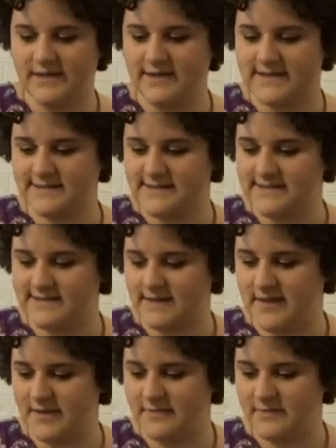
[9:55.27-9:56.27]
It's
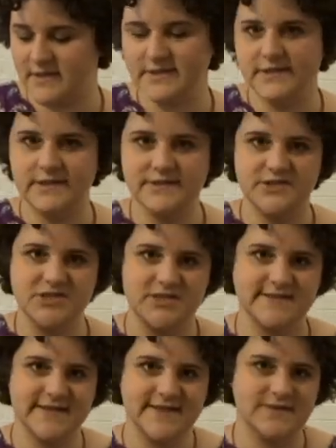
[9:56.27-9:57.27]
a little on the sheer
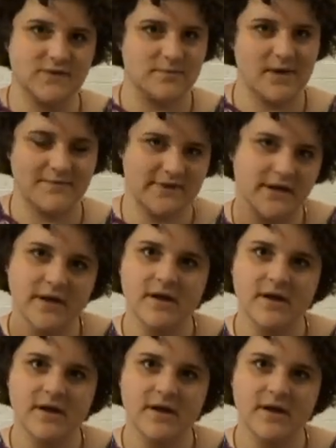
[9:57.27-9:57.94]
side, so I'll probably